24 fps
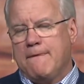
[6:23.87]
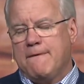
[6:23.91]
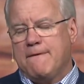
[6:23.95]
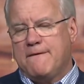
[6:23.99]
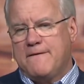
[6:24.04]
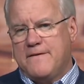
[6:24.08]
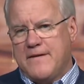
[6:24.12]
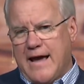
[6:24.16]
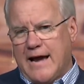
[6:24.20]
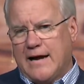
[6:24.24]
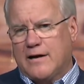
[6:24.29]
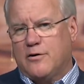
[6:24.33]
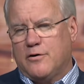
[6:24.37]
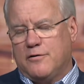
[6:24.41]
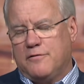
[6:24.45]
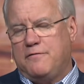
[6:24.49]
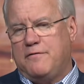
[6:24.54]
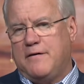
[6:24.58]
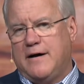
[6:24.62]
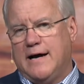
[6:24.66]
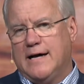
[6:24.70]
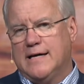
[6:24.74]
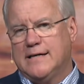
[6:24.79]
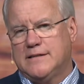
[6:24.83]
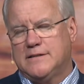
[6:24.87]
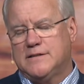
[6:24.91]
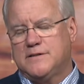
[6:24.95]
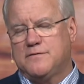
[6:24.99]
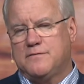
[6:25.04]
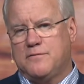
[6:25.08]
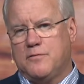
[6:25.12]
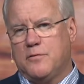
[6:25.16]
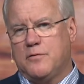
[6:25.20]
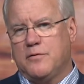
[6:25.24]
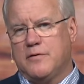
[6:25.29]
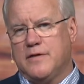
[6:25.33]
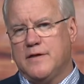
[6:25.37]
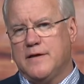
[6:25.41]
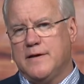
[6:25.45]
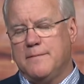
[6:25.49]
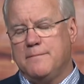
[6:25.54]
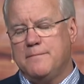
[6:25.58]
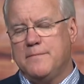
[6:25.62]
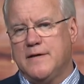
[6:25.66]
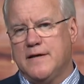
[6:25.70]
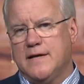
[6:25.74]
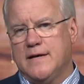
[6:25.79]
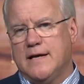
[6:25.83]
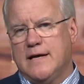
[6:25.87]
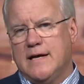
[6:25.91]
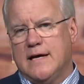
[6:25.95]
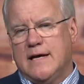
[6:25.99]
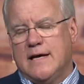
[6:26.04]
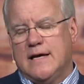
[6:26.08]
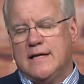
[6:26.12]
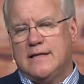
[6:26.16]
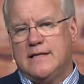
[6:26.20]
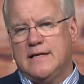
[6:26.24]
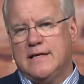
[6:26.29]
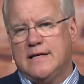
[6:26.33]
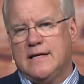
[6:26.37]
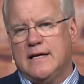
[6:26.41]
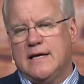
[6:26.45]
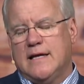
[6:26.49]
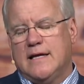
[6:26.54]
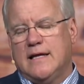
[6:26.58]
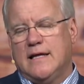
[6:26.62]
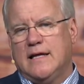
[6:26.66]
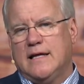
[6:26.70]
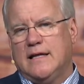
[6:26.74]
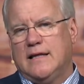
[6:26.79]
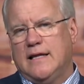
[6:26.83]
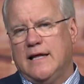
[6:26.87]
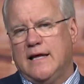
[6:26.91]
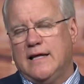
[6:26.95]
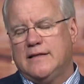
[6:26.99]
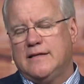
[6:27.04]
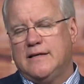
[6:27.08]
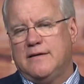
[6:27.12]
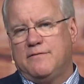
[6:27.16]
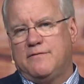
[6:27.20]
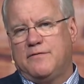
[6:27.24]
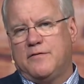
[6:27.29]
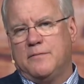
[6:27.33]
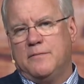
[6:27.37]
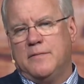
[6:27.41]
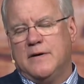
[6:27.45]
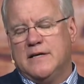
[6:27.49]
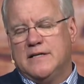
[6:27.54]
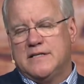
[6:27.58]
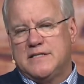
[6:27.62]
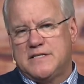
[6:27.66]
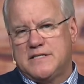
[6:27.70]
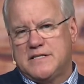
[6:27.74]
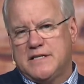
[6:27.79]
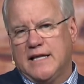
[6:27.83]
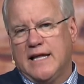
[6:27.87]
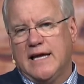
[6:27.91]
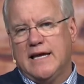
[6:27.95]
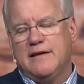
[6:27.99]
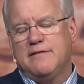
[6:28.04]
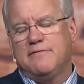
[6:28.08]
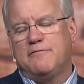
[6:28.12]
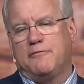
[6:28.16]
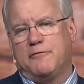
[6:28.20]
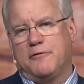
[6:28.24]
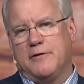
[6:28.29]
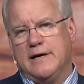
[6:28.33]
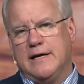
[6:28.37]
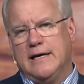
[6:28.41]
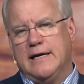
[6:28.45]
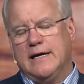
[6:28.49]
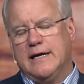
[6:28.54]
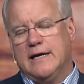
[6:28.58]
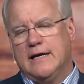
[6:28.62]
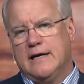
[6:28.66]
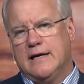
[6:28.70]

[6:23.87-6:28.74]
sacrificed for them that led them from slavery